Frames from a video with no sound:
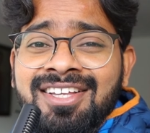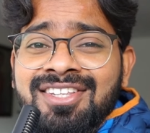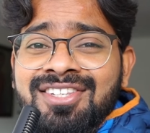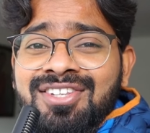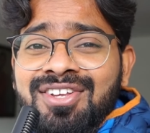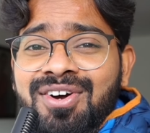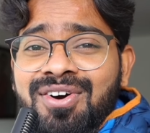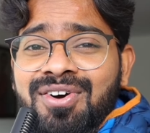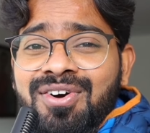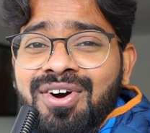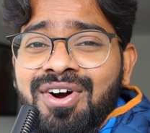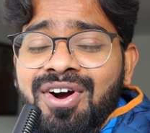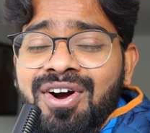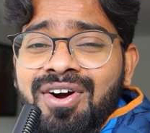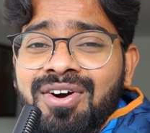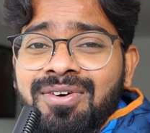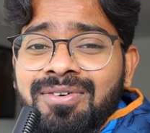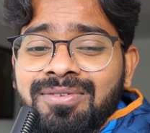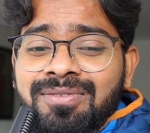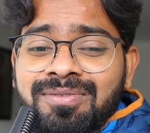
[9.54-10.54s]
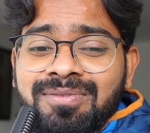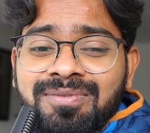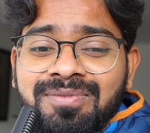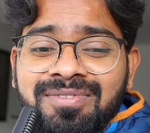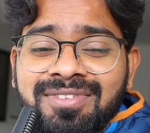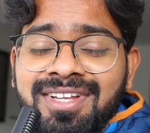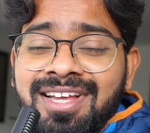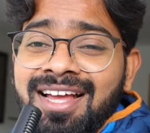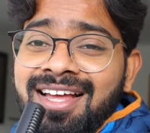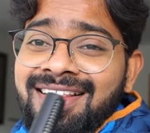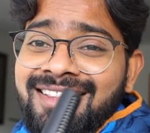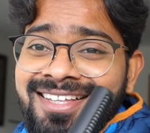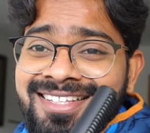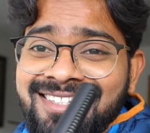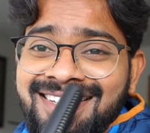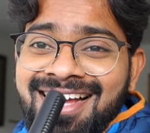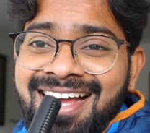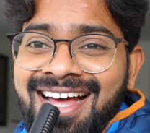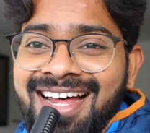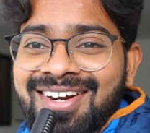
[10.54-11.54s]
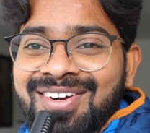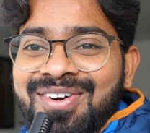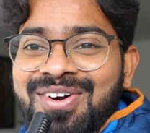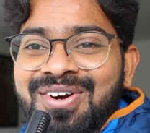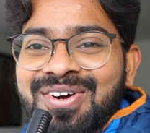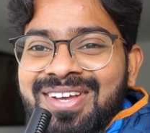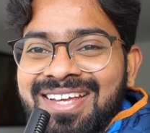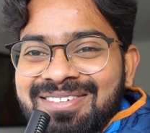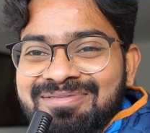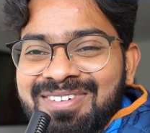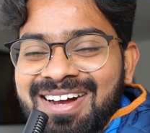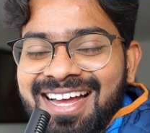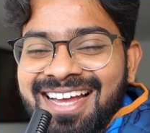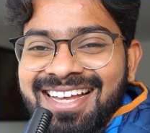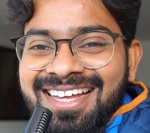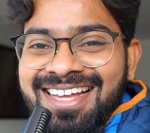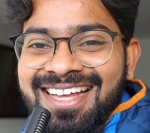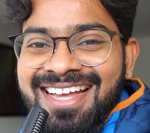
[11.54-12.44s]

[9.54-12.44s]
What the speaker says: So yeah, there's a car going by.